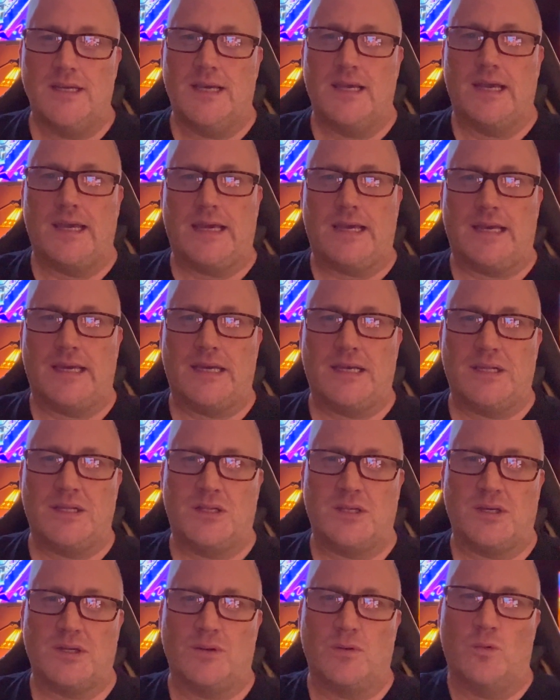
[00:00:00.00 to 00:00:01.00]

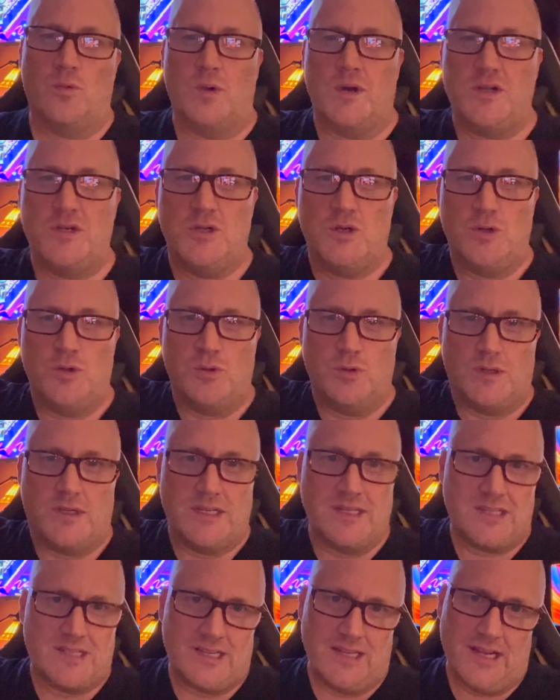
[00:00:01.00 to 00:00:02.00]
And when you
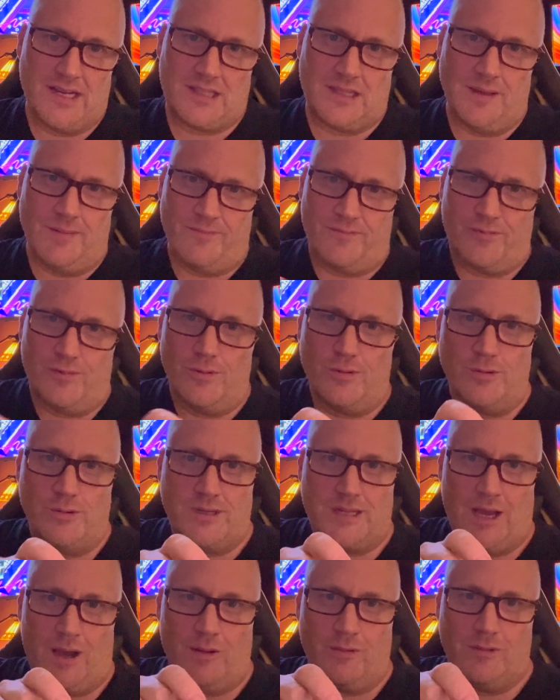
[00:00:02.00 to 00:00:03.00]
disconnect them further
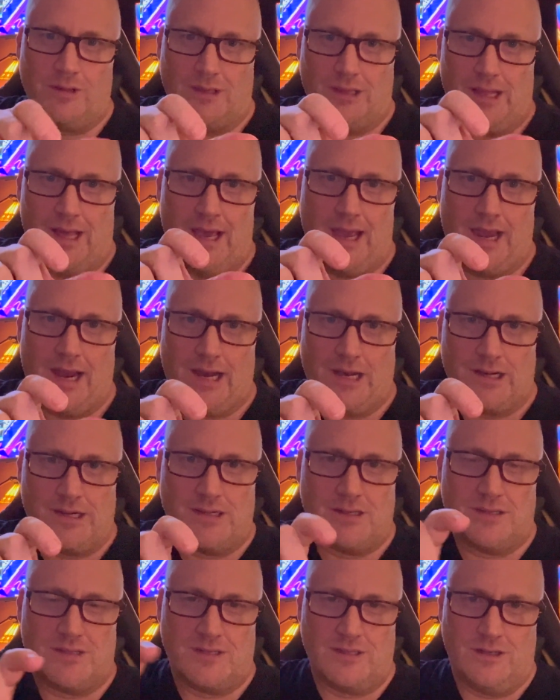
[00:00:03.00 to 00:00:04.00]
down the line,
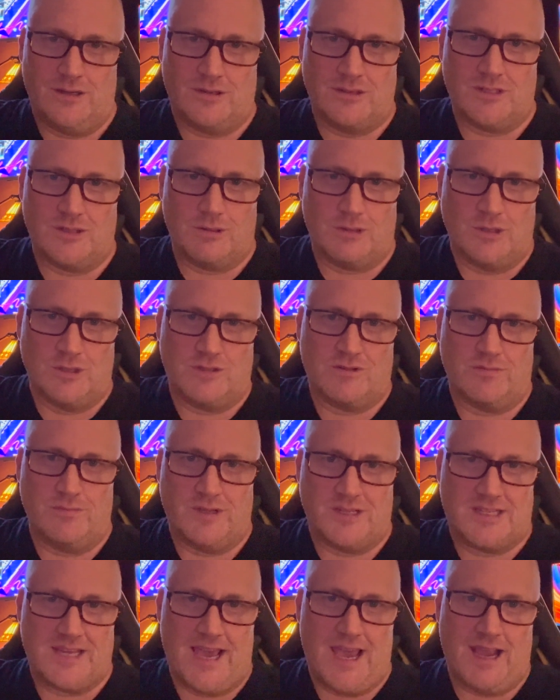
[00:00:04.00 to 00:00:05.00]
you know, so it goes from the
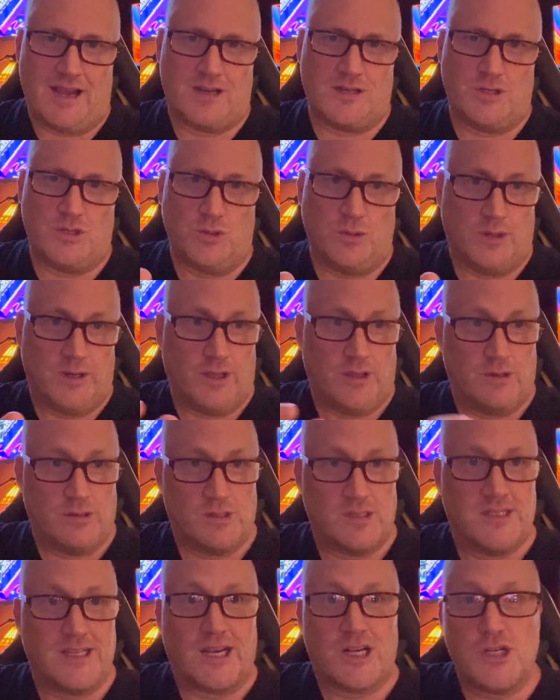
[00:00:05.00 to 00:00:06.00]
tank to another
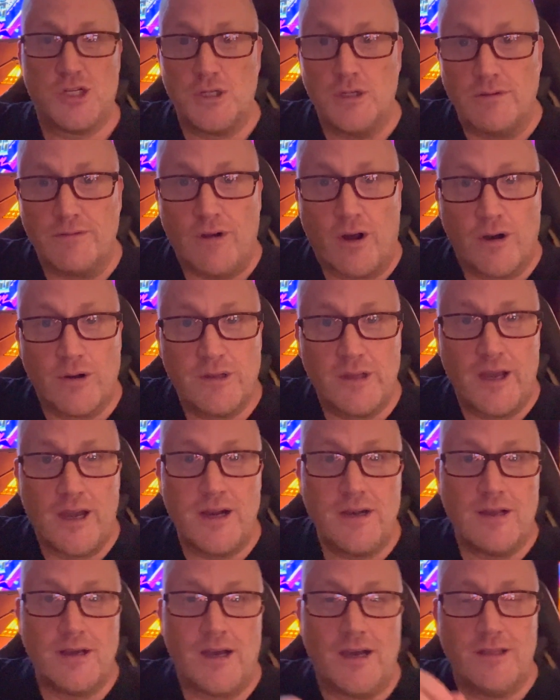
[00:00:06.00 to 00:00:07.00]
section of
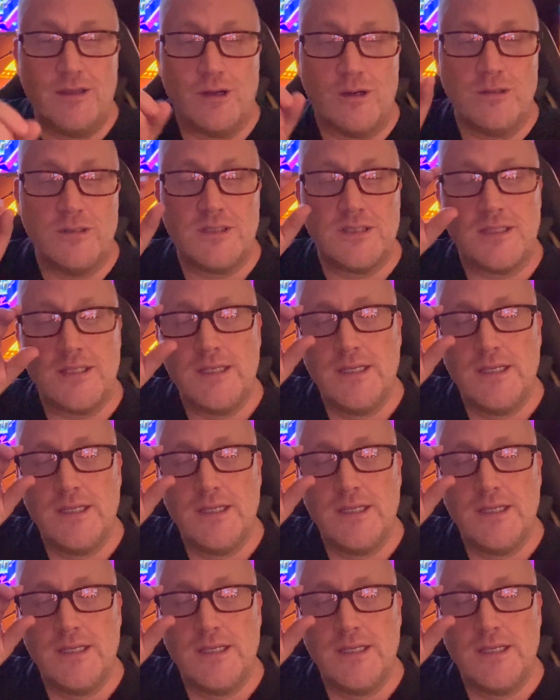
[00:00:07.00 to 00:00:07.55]
hardline on those,